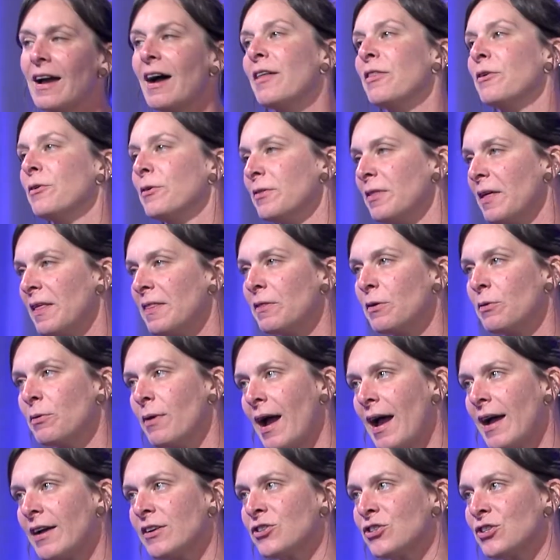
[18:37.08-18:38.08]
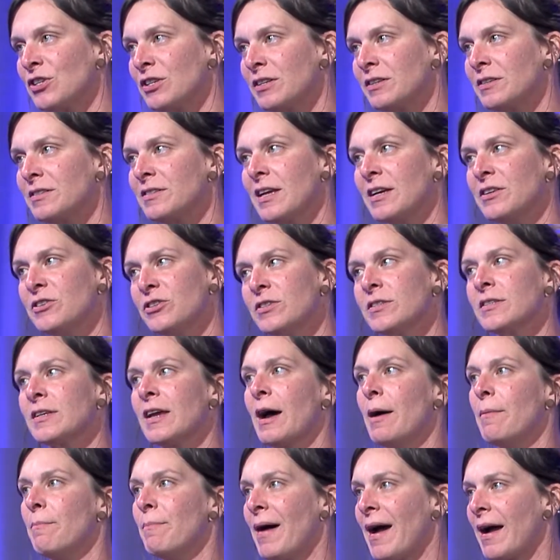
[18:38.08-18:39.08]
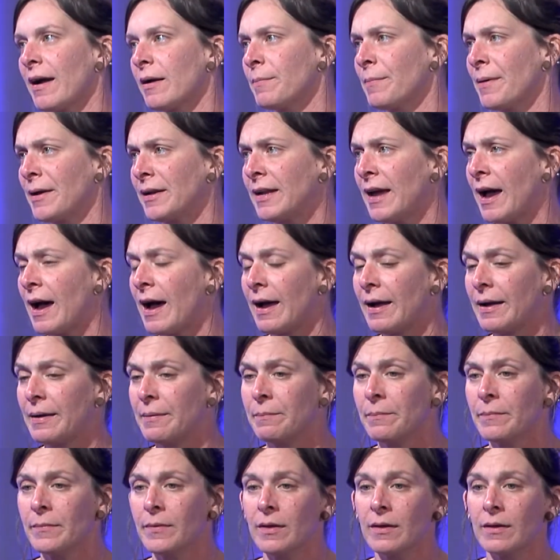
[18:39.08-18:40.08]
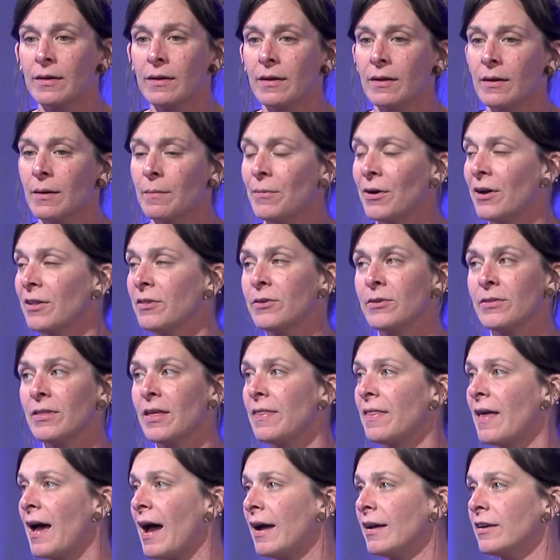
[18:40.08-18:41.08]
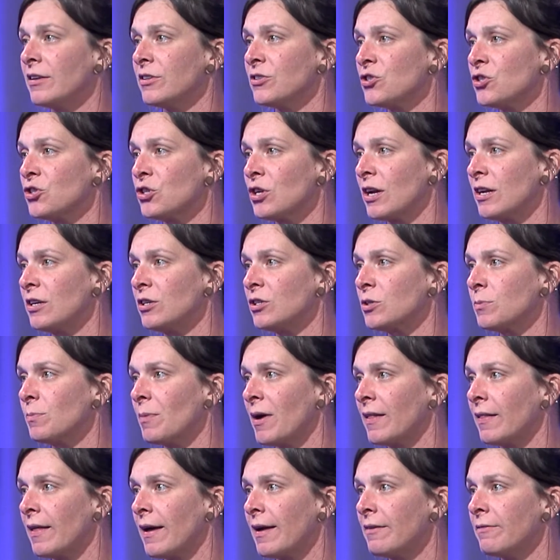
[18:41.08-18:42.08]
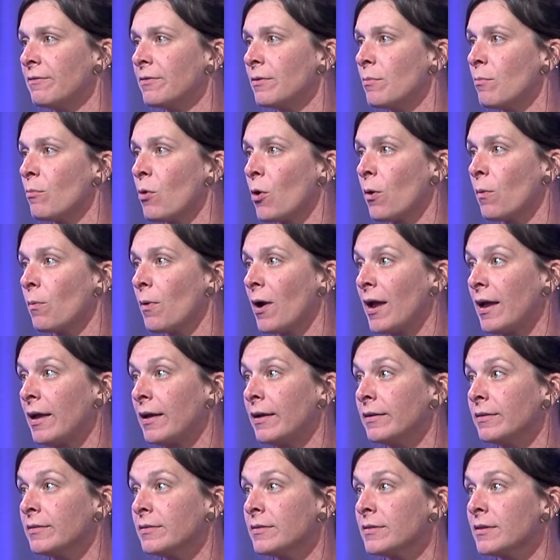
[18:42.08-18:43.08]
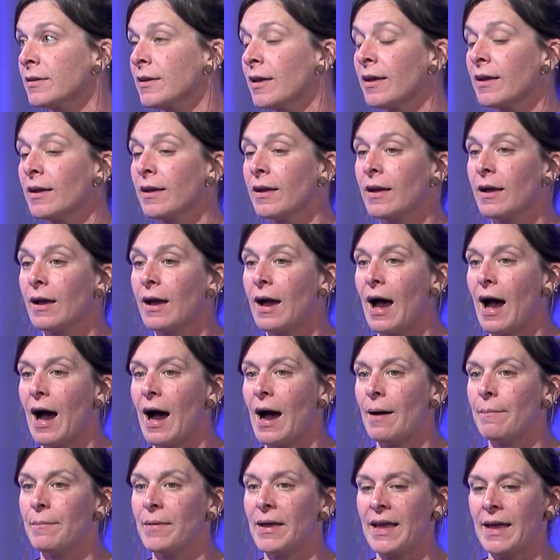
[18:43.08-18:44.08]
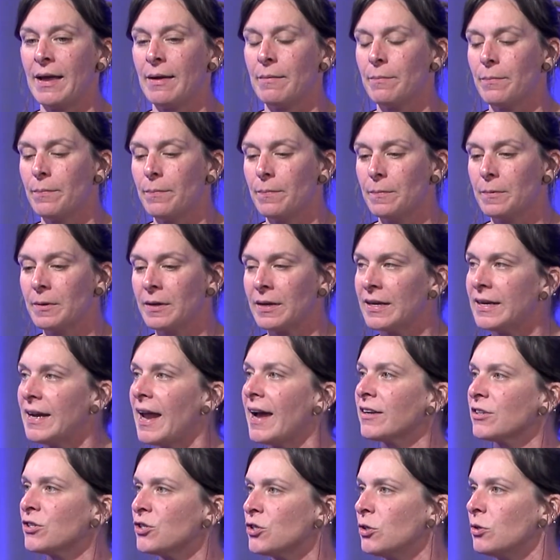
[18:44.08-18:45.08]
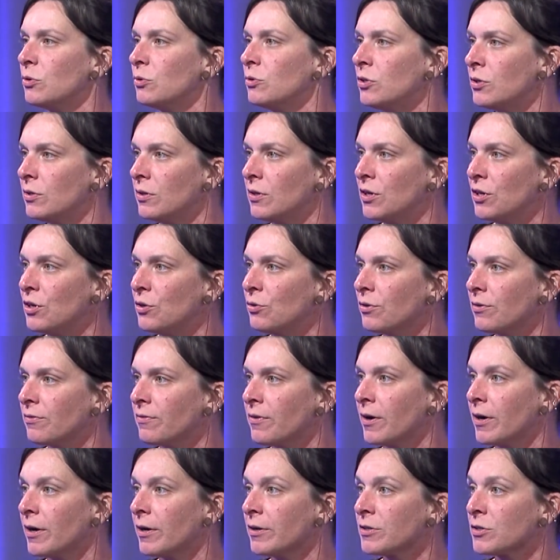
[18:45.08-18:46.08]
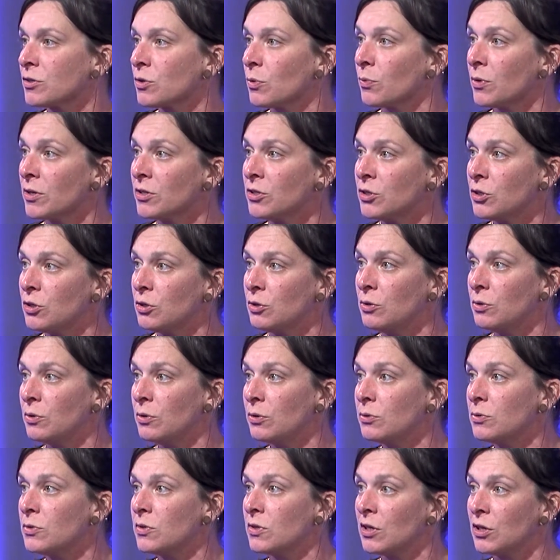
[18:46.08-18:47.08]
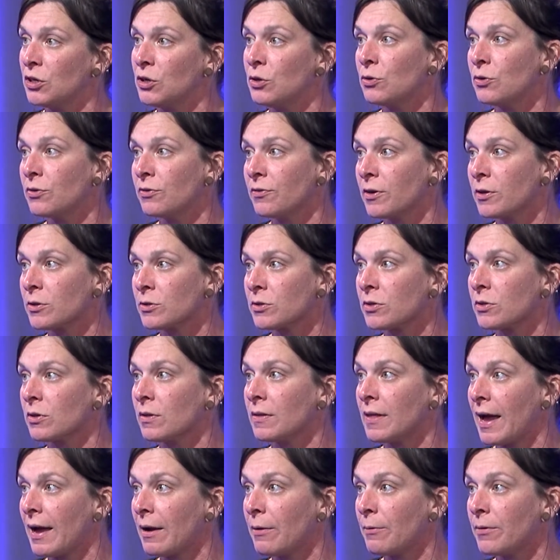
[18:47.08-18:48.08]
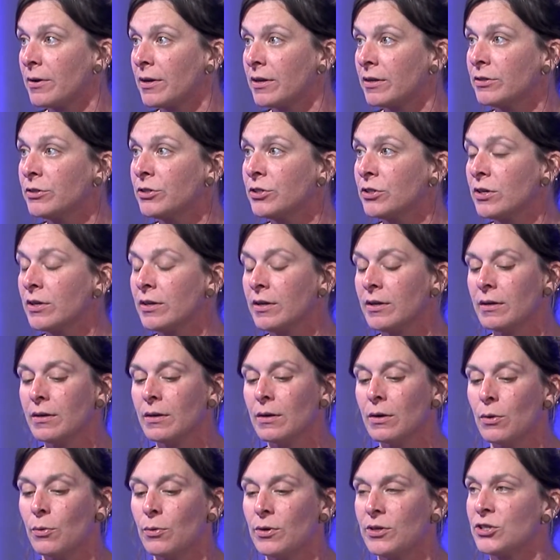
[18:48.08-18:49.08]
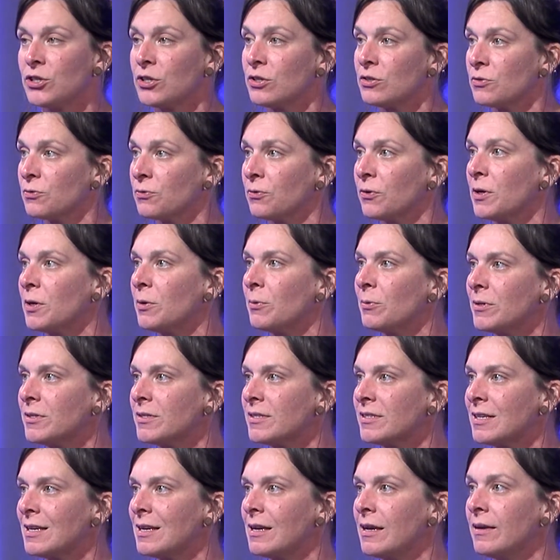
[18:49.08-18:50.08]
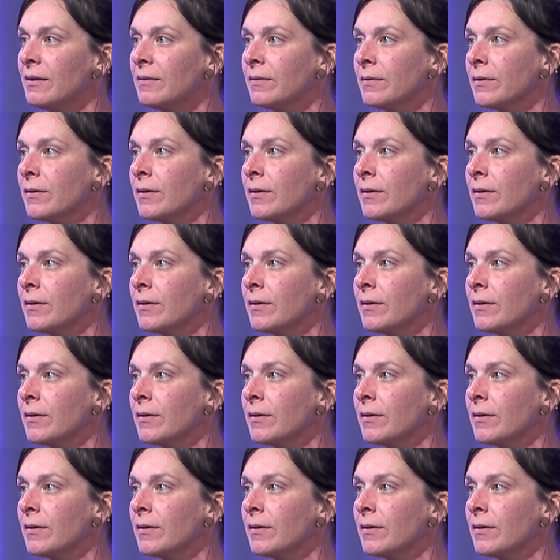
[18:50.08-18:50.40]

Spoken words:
other than the rashes, I just cut back my time. Other than that, it's changed my life in more ways. It connects you to the universe, and once you use the universal language, which is frequency,